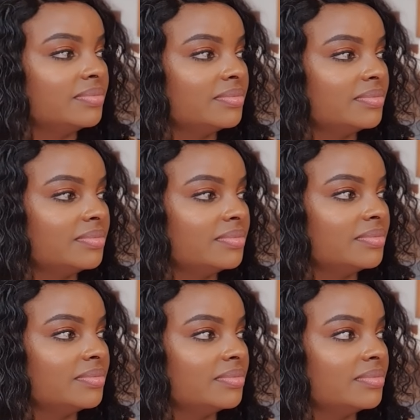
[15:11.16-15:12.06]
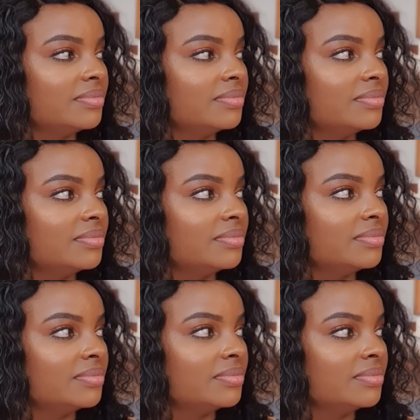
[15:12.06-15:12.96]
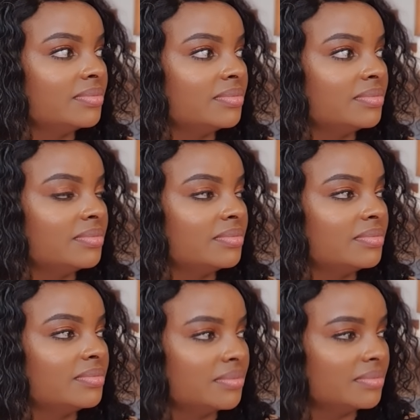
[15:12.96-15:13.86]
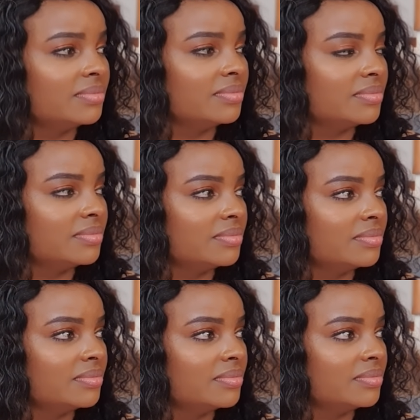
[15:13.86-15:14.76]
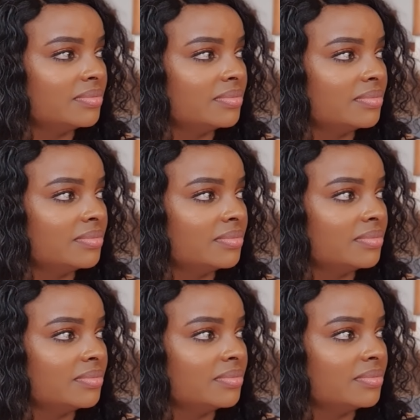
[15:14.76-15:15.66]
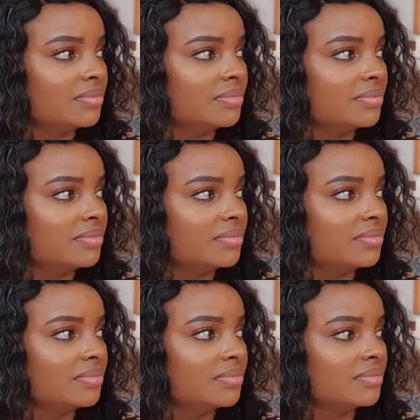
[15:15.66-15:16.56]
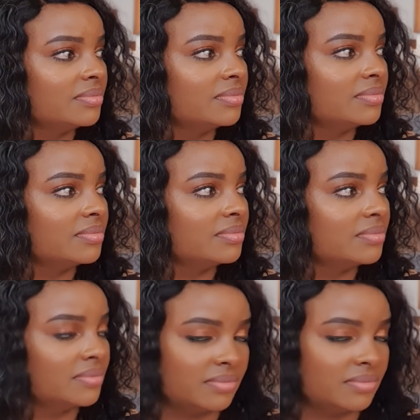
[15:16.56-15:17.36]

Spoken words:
The person shown says nothing.